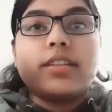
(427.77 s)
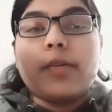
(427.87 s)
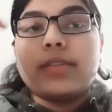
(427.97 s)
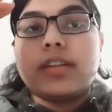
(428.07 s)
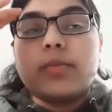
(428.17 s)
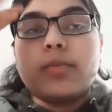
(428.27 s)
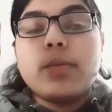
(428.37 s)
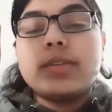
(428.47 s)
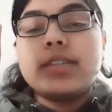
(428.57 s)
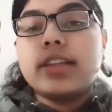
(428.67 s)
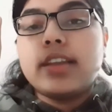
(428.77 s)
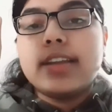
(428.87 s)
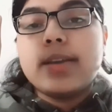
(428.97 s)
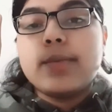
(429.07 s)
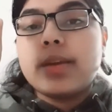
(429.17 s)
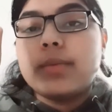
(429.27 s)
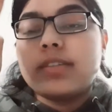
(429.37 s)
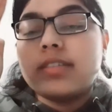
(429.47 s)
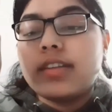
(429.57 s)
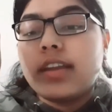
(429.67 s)
I was like, what was I thinking when I was
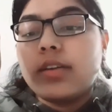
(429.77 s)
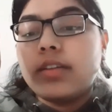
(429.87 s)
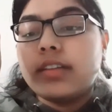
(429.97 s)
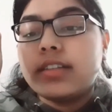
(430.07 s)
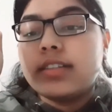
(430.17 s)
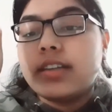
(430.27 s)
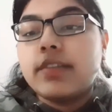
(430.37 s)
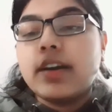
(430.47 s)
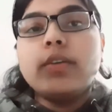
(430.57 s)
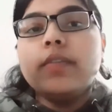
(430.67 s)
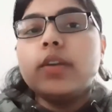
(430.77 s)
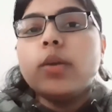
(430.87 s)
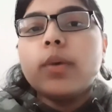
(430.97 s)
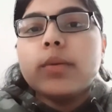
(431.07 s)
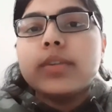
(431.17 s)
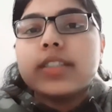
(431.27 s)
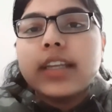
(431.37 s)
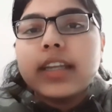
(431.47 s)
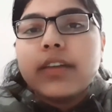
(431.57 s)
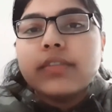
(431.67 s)
saying all that stuff? I don't even know what I was
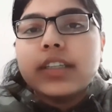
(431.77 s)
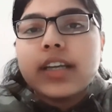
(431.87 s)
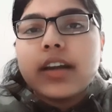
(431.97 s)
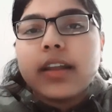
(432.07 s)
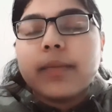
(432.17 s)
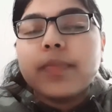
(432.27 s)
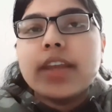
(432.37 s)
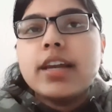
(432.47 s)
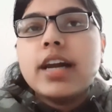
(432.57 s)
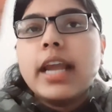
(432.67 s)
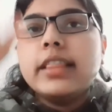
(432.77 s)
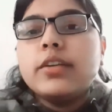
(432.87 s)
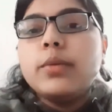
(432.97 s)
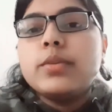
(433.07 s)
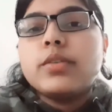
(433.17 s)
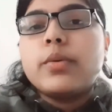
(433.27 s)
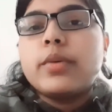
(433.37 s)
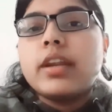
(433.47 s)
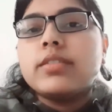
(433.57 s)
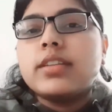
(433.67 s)
saying half the time. I literally was recording.
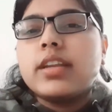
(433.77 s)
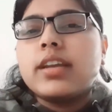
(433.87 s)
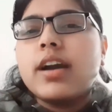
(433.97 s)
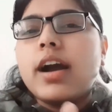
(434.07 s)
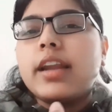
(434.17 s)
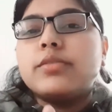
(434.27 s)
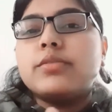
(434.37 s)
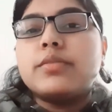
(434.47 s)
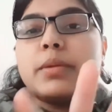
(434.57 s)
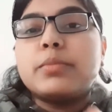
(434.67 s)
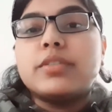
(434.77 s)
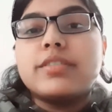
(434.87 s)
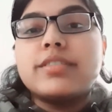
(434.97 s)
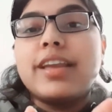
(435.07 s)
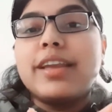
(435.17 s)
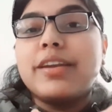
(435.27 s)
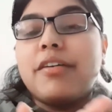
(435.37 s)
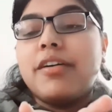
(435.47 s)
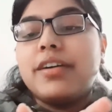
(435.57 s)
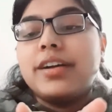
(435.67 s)
I was like, I don't remember saying
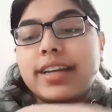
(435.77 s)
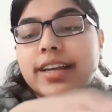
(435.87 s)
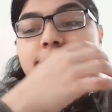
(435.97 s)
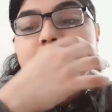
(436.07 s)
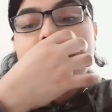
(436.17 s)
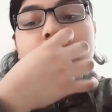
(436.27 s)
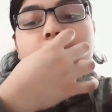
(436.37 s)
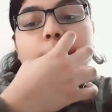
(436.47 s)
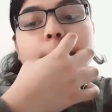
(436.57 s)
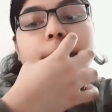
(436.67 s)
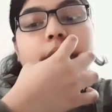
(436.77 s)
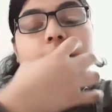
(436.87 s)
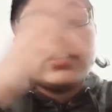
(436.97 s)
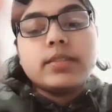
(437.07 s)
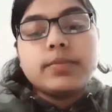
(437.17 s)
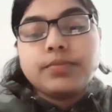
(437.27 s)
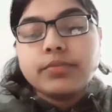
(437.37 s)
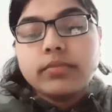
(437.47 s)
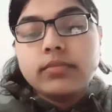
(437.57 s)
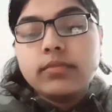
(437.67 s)
all that, but
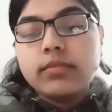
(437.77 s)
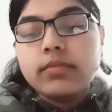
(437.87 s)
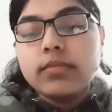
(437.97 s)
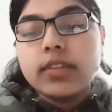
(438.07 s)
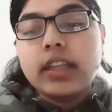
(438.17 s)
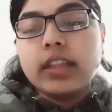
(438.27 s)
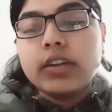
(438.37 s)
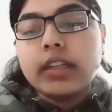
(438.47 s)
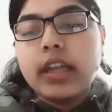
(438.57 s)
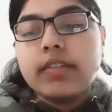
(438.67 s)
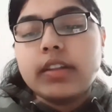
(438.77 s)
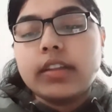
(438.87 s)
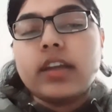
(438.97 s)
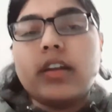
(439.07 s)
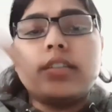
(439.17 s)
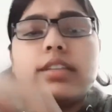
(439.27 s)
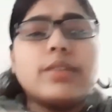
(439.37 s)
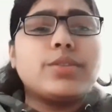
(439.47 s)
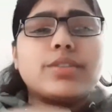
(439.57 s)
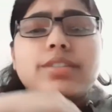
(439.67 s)
I literally have nothing else. I was
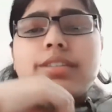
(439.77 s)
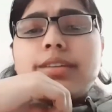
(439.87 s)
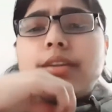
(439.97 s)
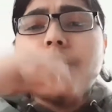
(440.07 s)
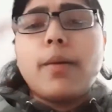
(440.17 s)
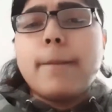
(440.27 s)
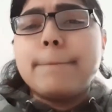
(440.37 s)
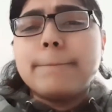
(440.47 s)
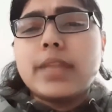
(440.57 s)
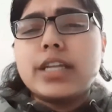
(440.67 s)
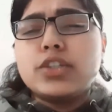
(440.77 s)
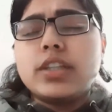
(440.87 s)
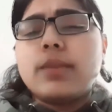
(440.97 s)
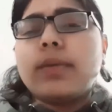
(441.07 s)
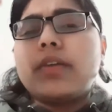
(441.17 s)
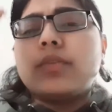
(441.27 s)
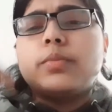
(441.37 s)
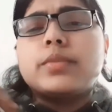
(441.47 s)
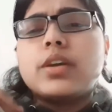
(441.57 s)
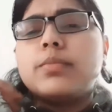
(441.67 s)
just, you know, chilling in my
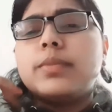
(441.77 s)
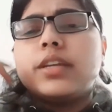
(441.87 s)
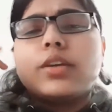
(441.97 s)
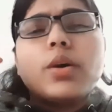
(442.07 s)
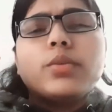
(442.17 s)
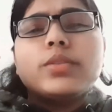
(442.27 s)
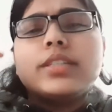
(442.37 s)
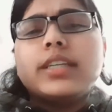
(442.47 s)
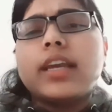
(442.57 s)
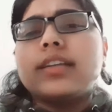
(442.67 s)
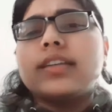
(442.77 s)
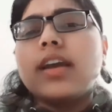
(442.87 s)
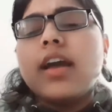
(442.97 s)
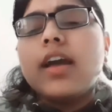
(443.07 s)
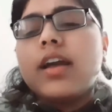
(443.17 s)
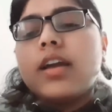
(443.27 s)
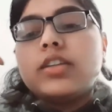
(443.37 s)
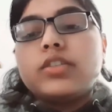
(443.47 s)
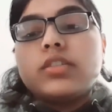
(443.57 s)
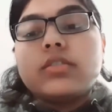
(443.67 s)
room, being cozy, and
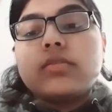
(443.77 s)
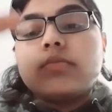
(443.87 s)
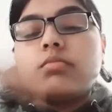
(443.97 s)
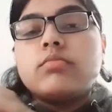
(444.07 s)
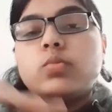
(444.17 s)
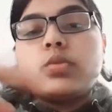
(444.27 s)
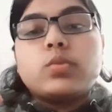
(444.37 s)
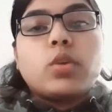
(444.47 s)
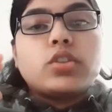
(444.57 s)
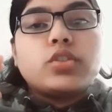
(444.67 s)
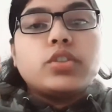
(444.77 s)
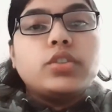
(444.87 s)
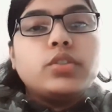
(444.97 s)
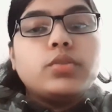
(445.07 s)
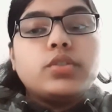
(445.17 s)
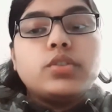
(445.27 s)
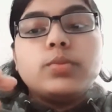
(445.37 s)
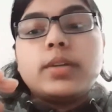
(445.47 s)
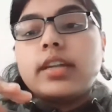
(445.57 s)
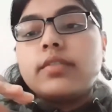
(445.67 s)
just was watching YouTube
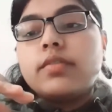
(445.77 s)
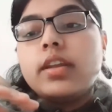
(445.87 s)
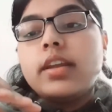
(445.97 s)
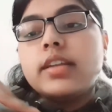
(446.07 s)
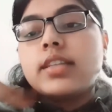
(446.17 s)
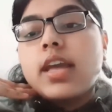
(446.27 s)
and Netflix.